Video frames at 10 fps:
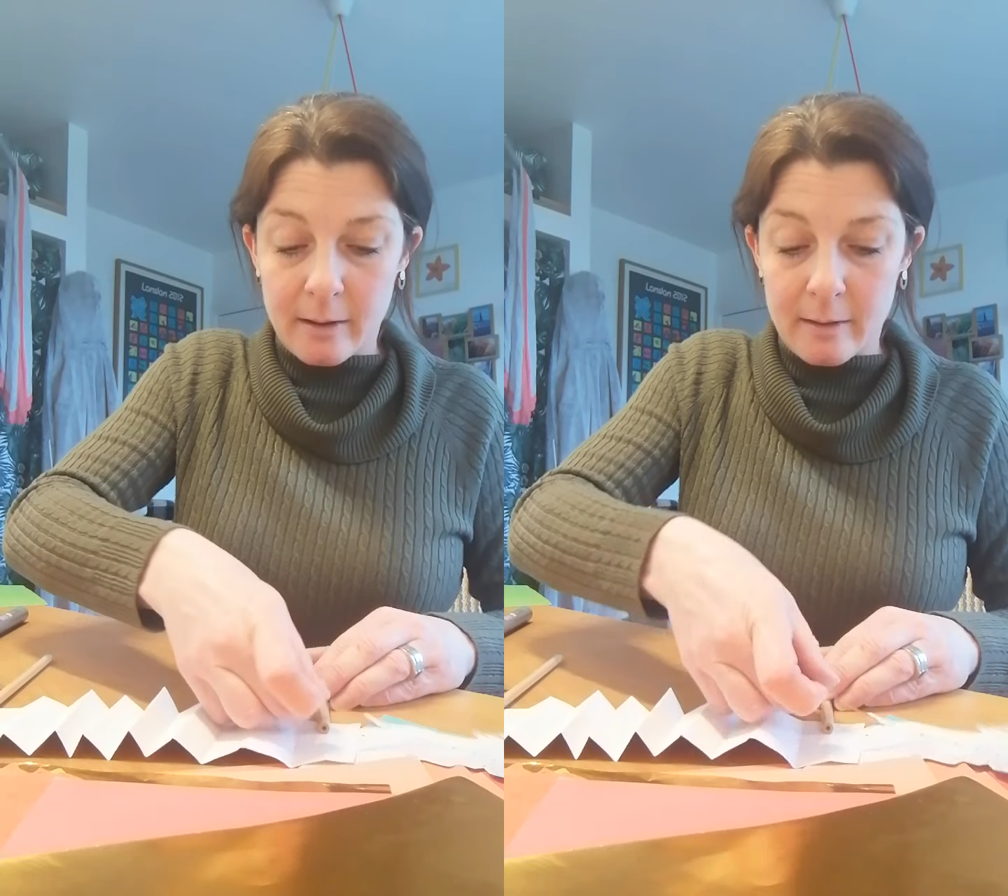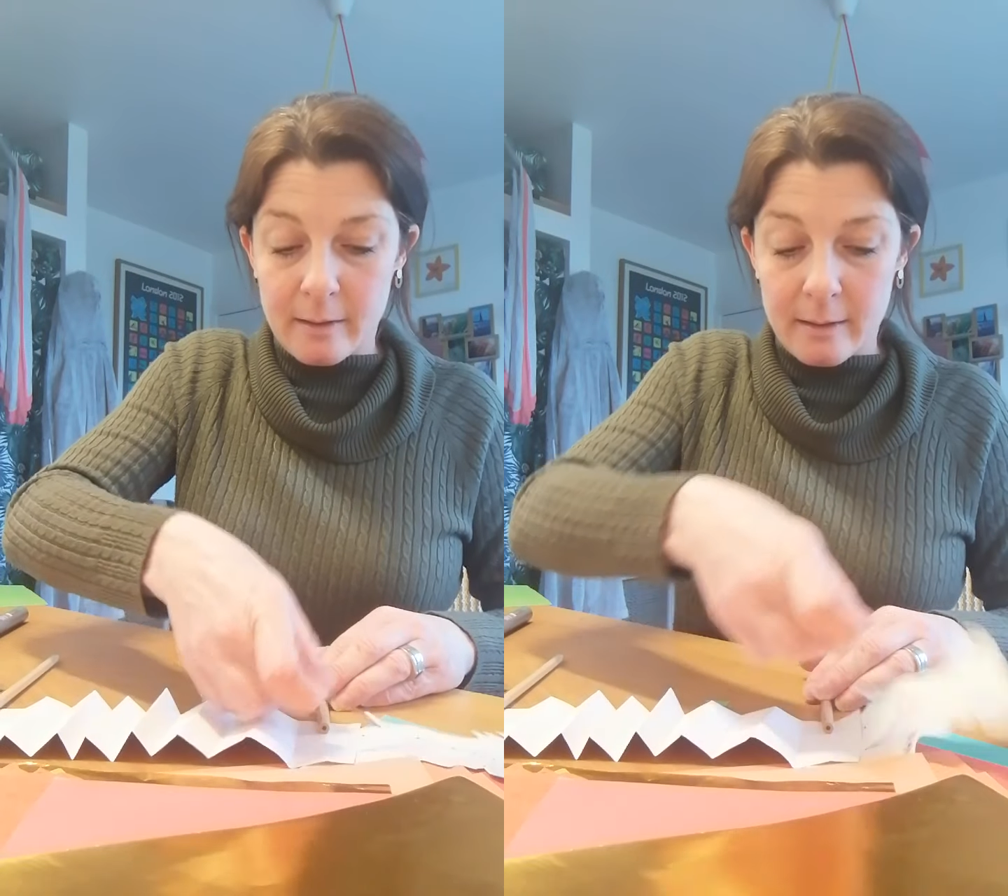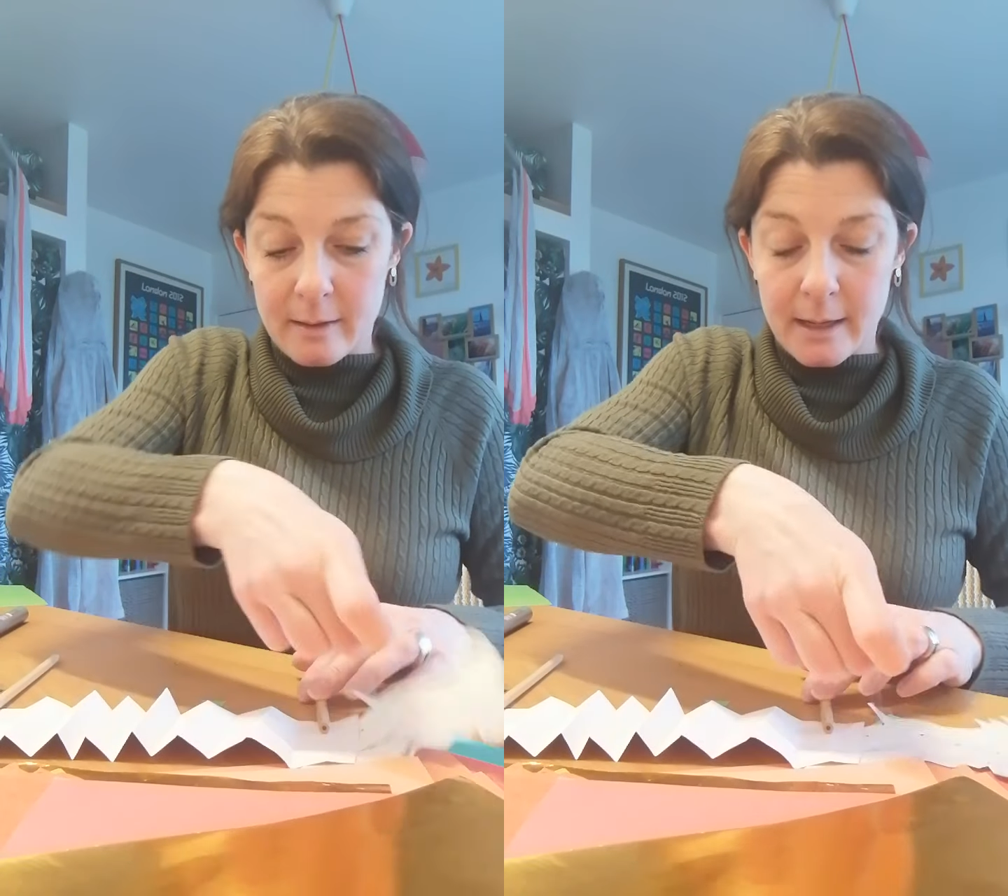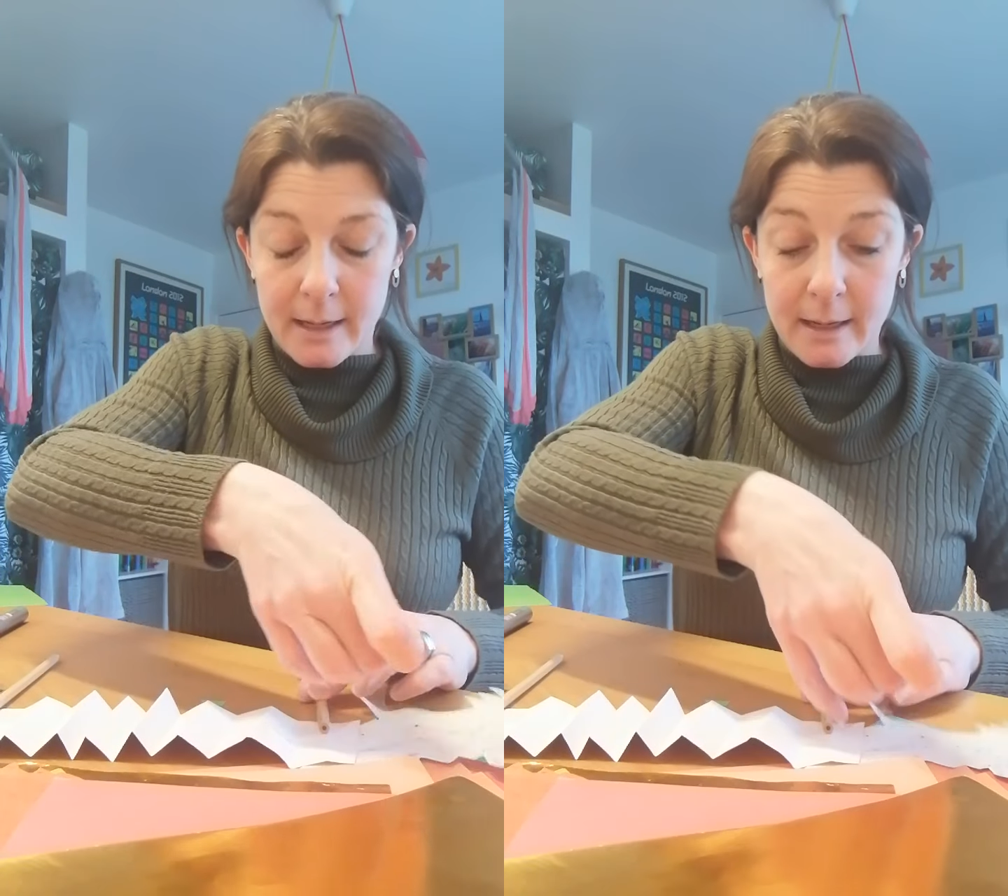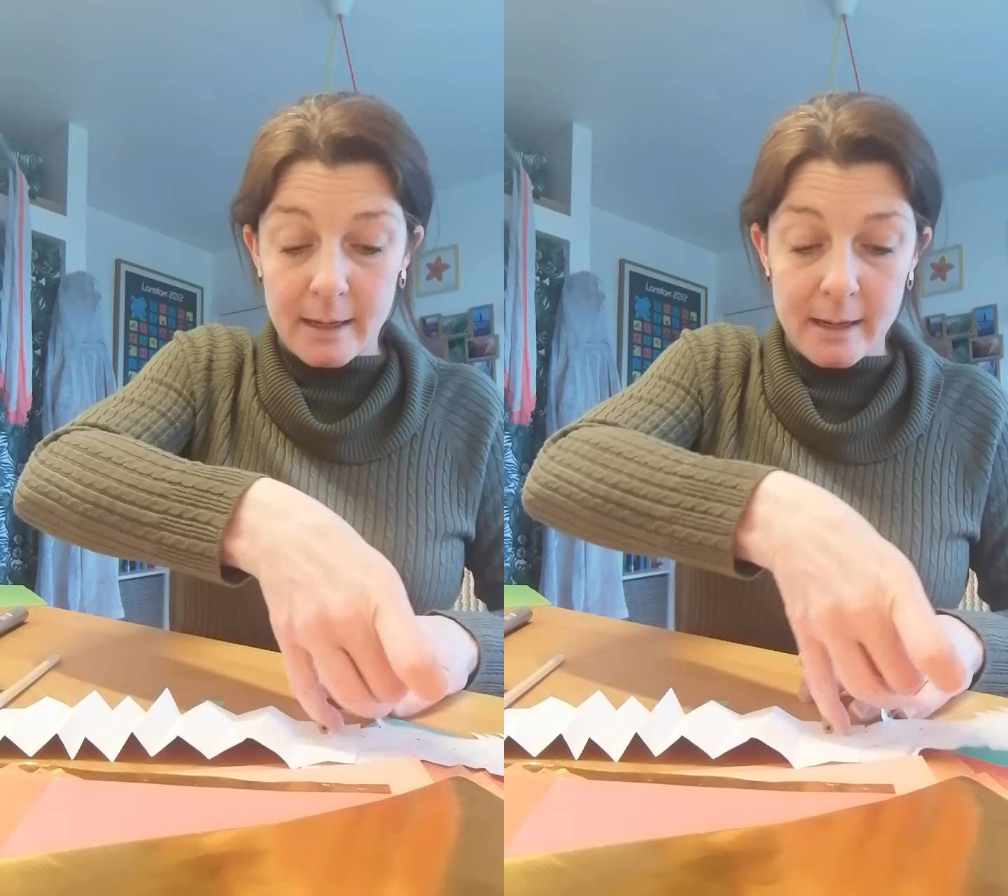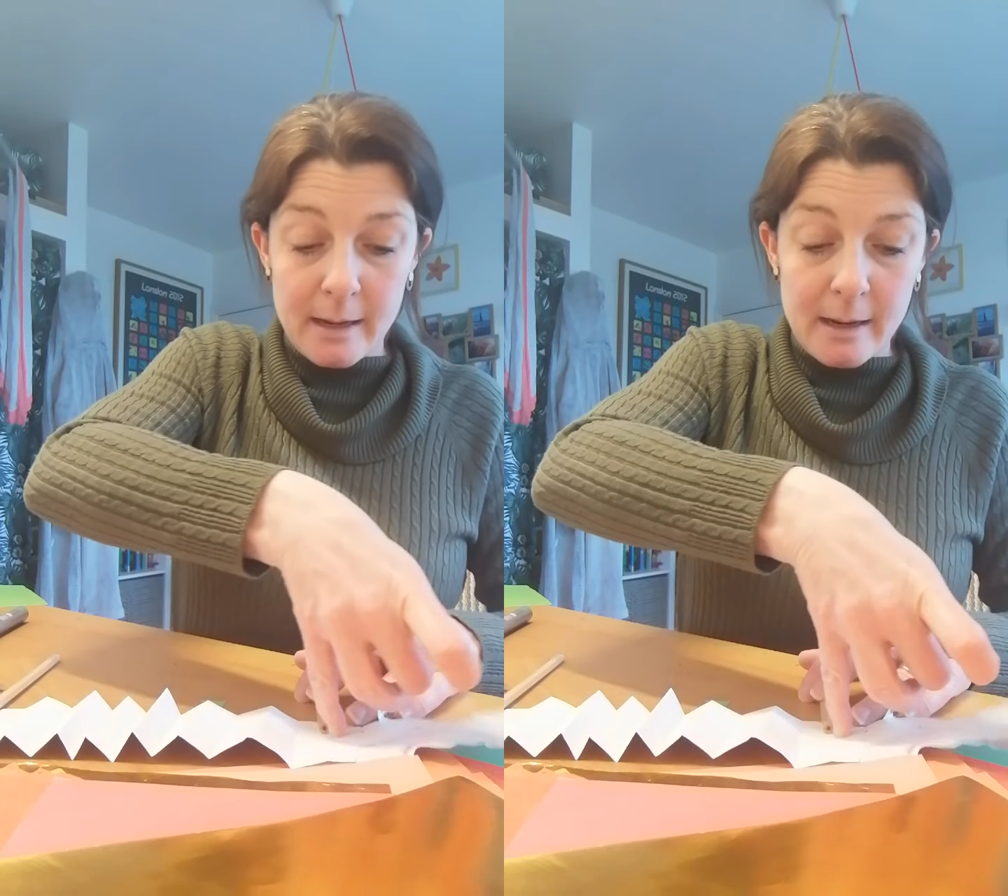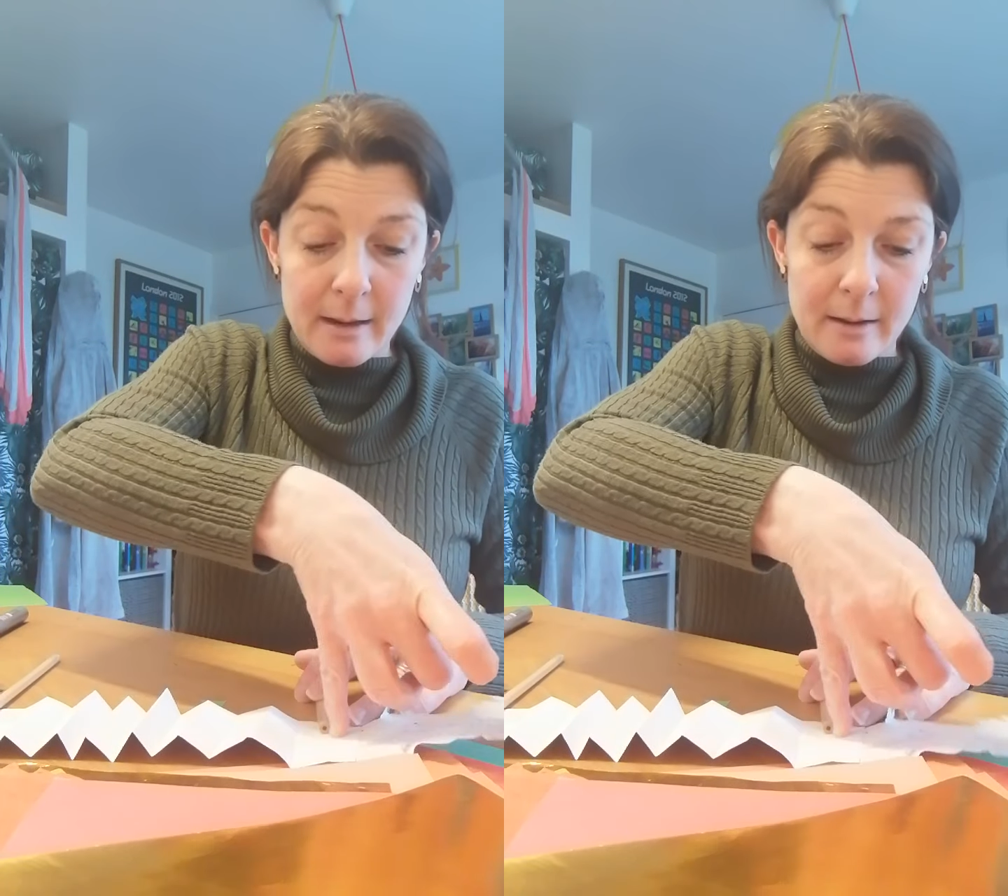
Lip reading: on the